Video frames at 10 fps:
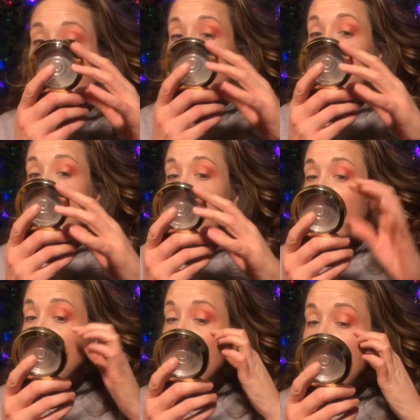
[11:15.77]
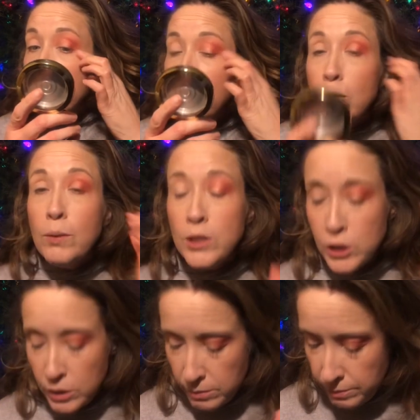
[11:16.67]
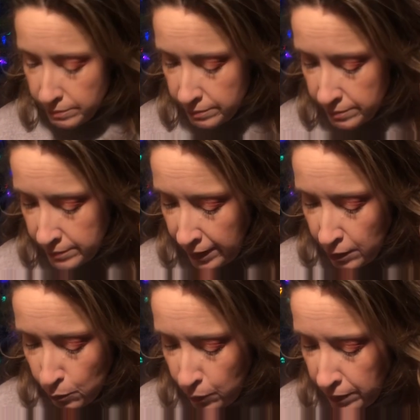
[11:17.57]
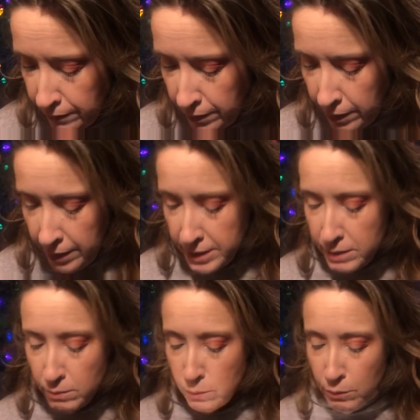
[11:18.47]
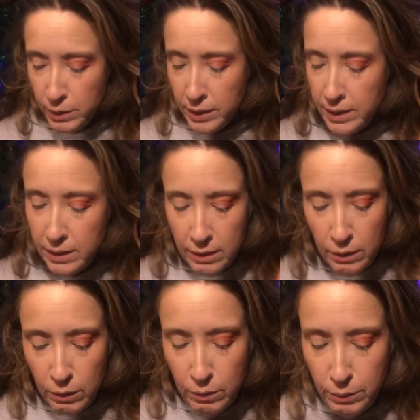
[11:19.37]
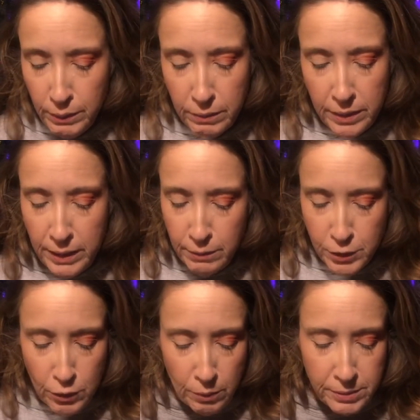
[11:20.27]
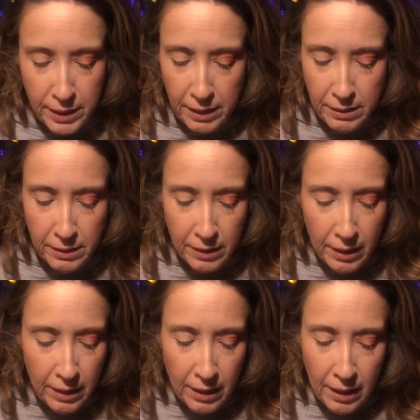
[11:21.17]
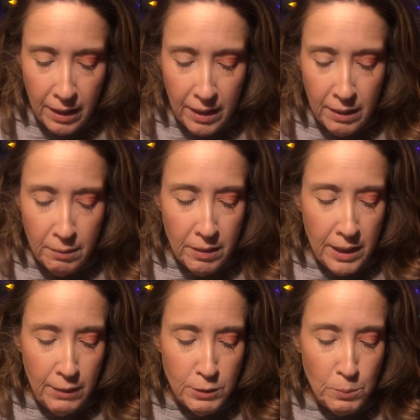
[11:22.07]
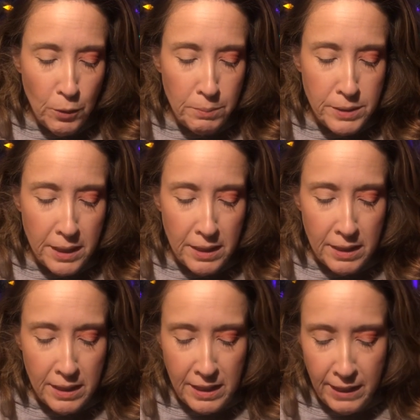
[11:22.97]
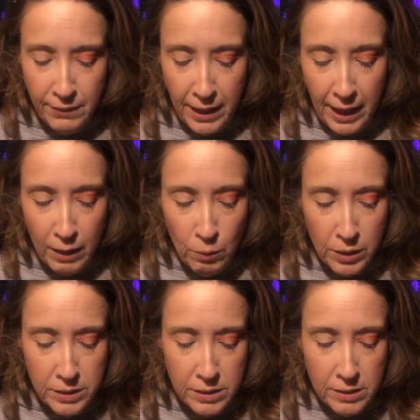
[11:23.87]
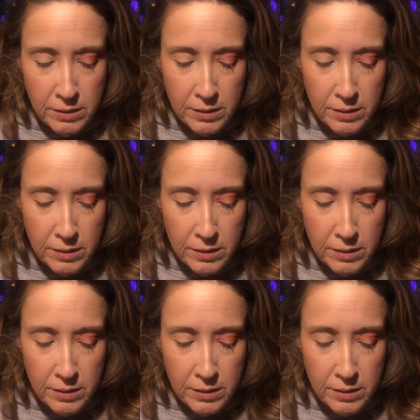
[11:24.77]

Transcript: money out of, which neither one of us really, he was so upset. He was more upset than even I was.